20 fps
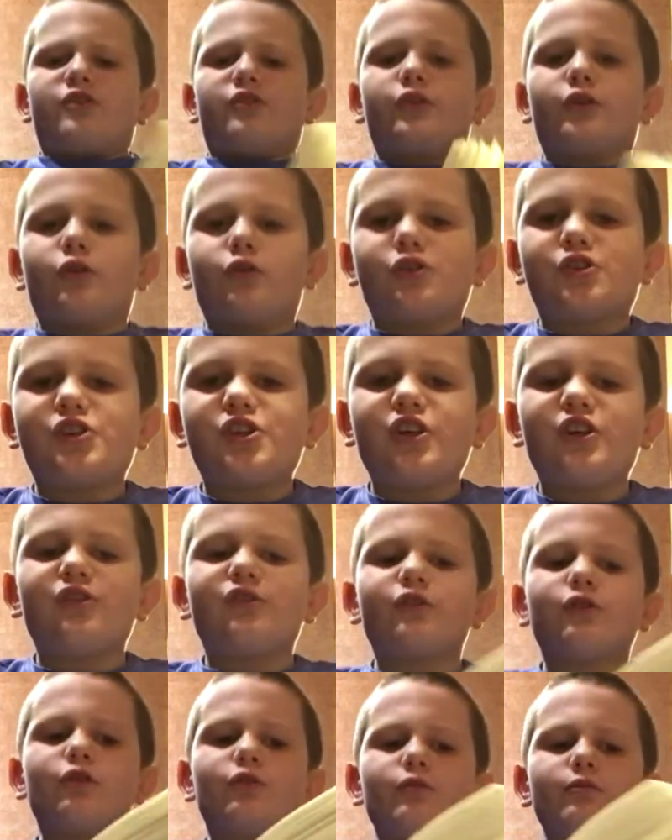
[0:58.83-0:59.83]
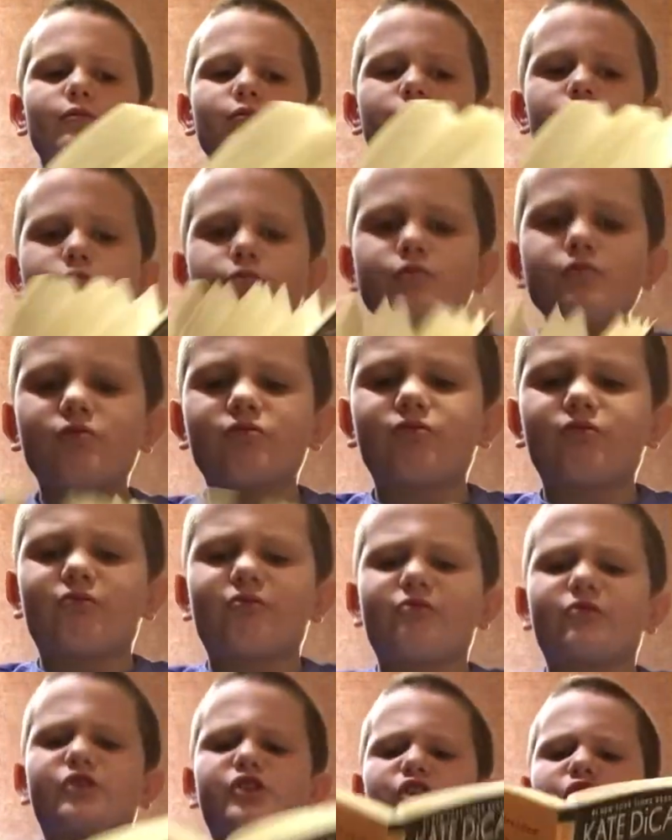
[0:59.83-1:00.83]
So she's
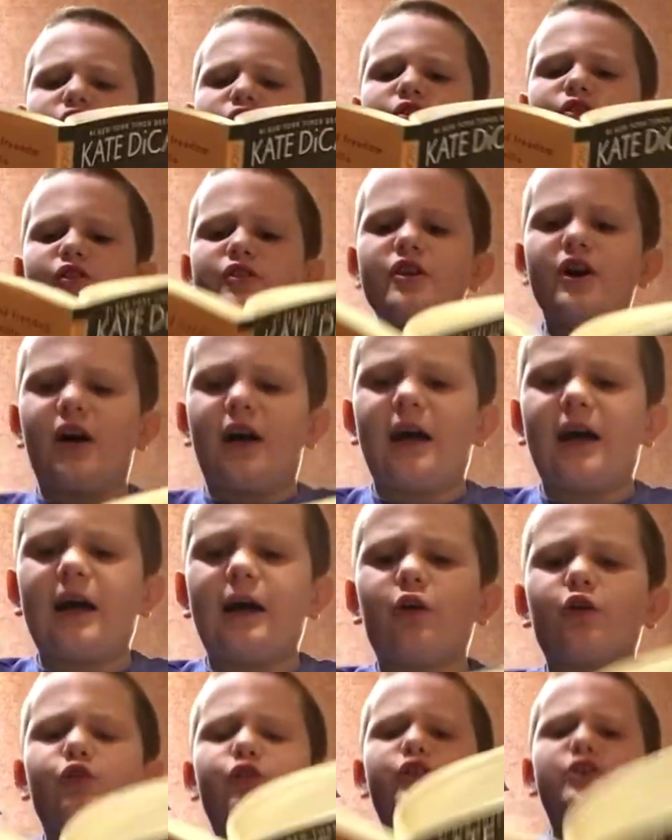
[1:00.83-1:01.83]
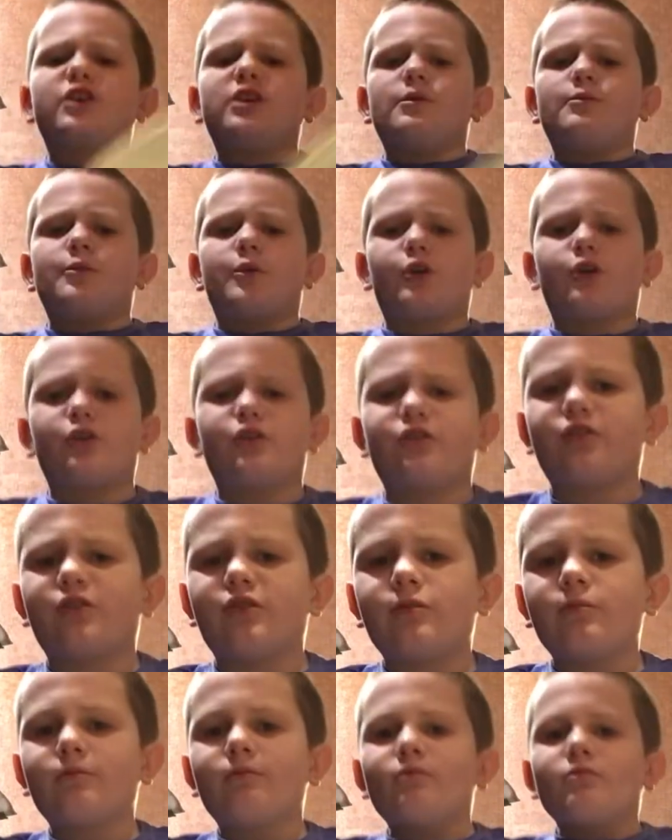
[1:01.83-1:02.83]
she's the
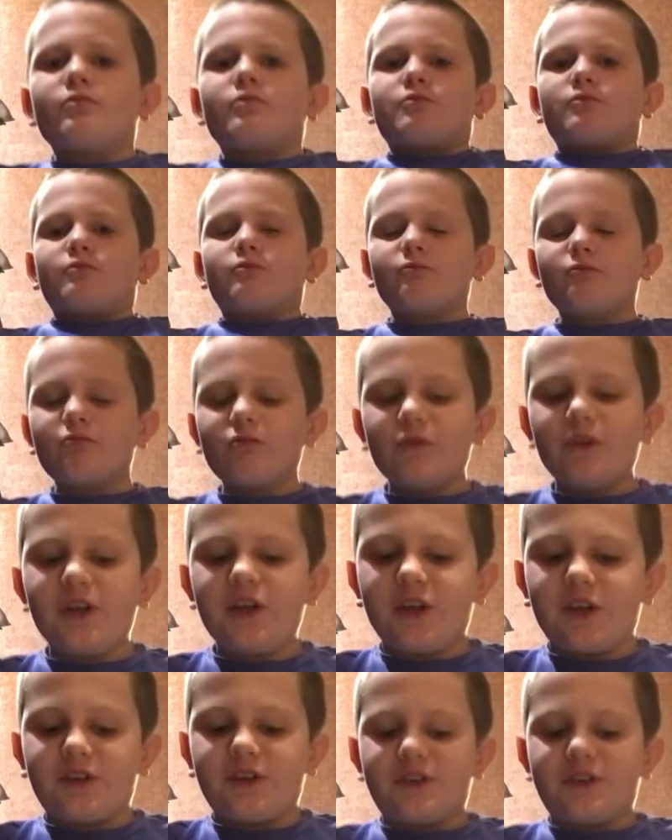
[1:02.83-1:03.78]
housekeepers and